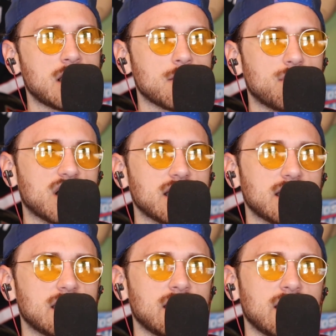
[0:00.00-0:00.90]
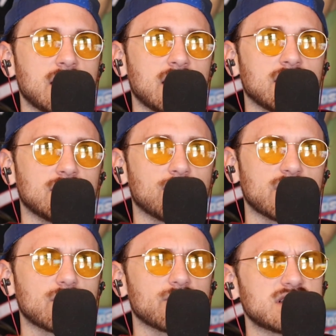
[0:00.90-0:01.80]
But the
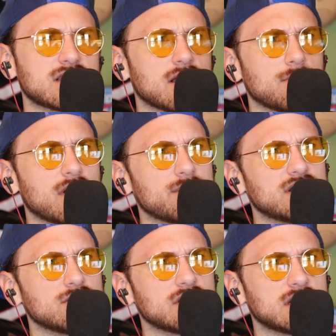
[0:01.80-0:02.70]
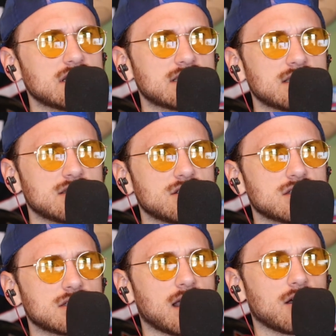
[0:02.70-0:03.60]
real reason I might be doing this is
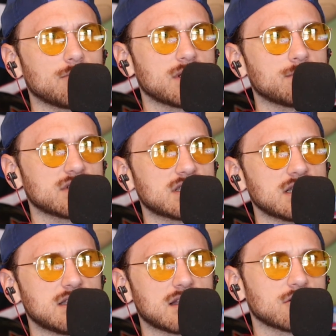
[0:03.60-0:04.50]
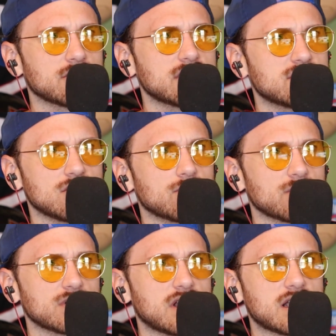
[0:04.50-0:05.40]
just to help people see that there is no
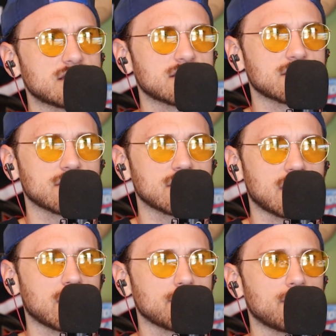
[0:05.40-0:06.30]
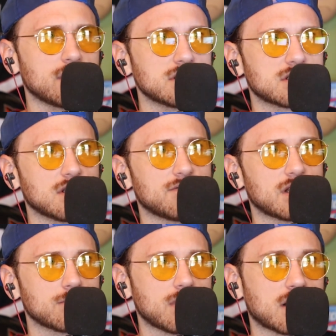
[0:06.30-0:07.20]
real answer. I'm putting stuff on
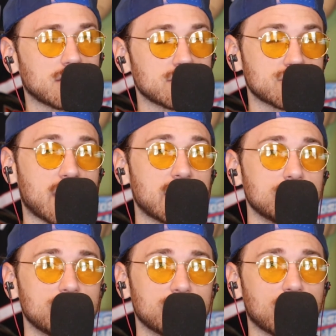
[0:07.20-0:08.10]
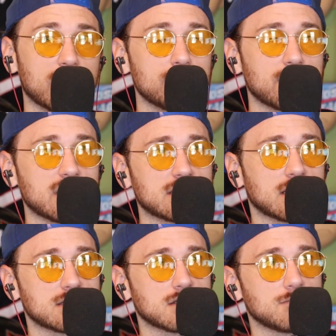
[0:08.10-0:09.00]
the record, trying to be right based
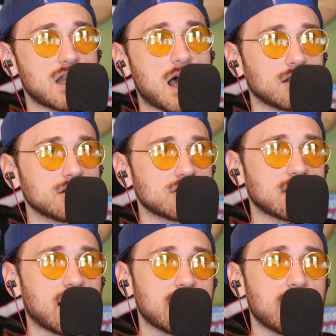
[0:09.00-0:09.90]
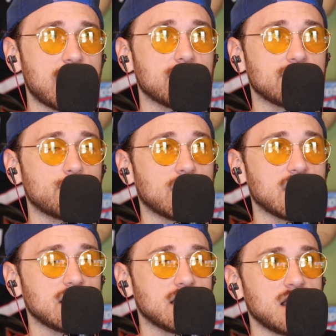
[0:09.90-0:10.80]
on some knowledge that I have,
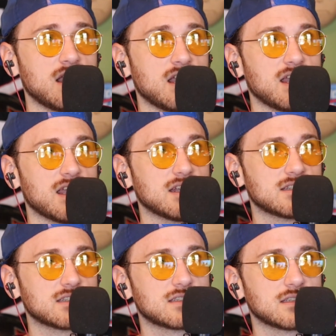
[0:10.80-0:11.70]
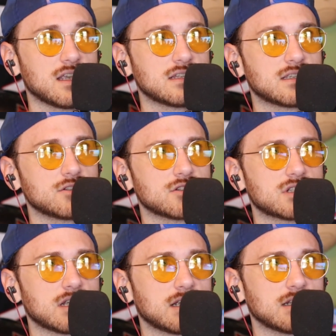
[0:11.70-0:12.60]
but it's
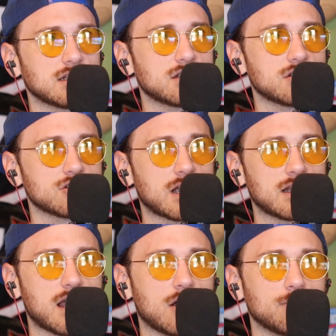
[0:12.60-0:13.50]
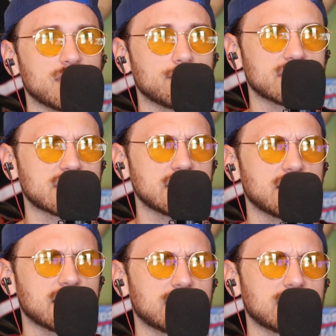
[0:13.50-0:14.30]
interesting to try and help people see that